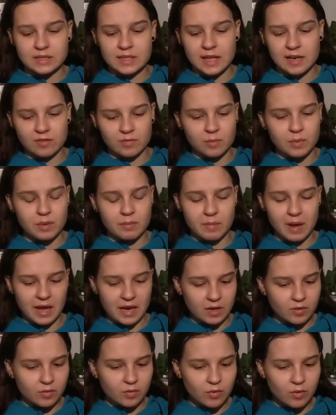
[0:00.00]
that have been
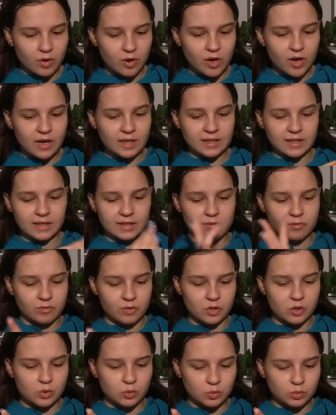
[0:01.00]
made for it, and like the
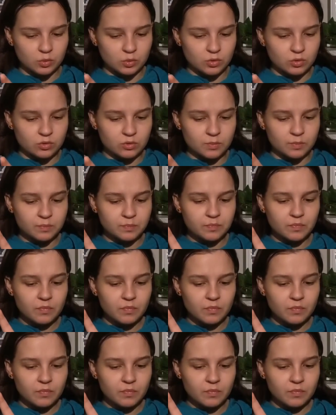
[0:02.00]
visual